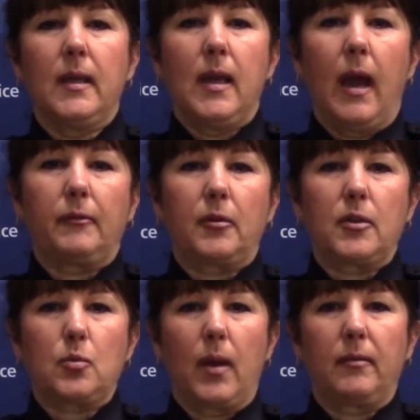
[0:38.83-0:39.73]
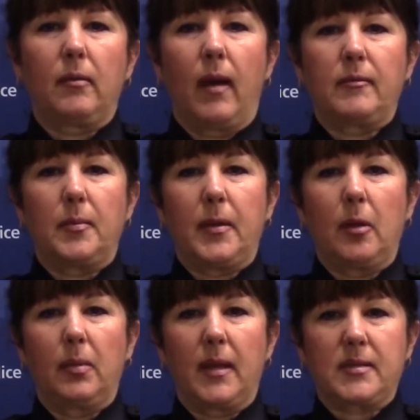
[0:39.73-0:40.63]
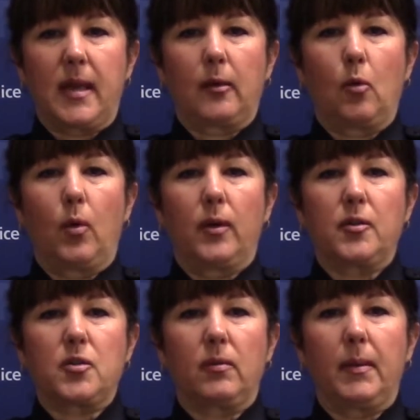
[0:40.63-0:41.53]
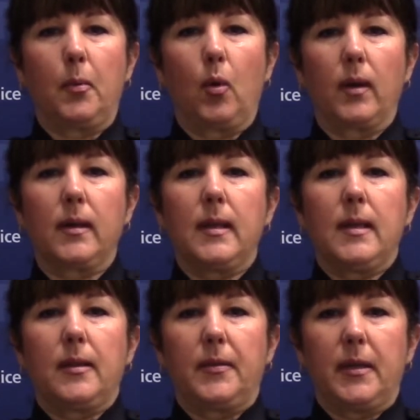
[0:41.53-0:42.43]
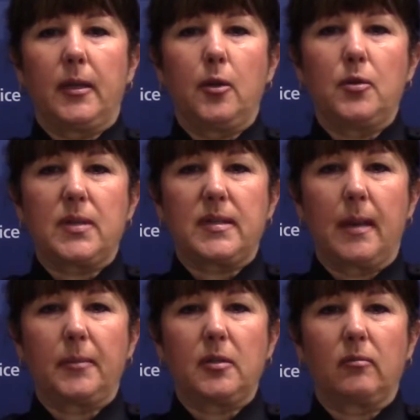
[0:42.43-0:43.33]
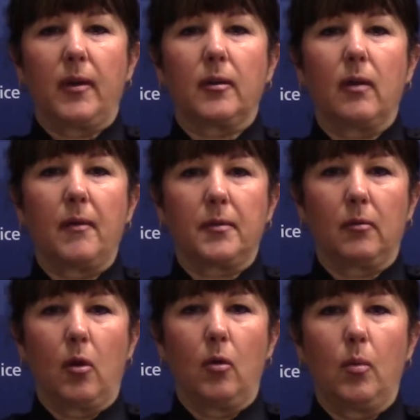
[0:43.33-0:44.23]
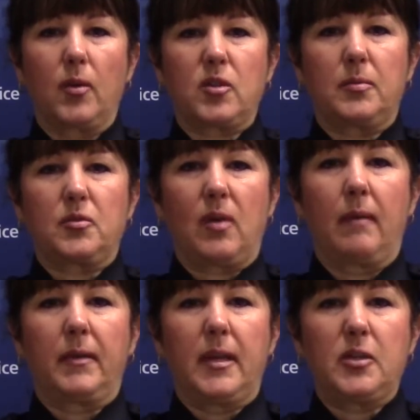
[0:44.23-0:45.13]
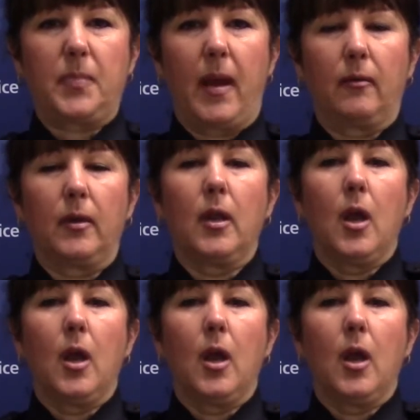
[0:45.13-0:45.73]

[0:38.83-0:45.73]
after his wife arrived at Peel Plaza headquarters to report that the accused attempted to run her off the road while she was traveling eastbound